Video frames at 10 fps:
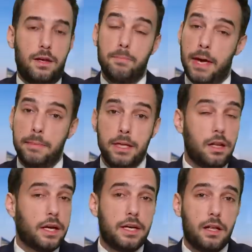Maybe,
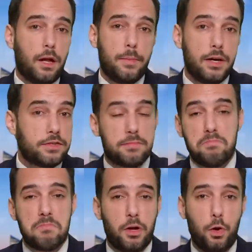like Elon Musk,
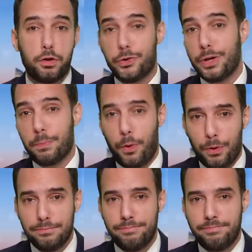they'll hold a Twitter
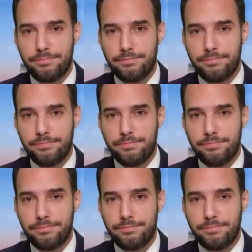poll.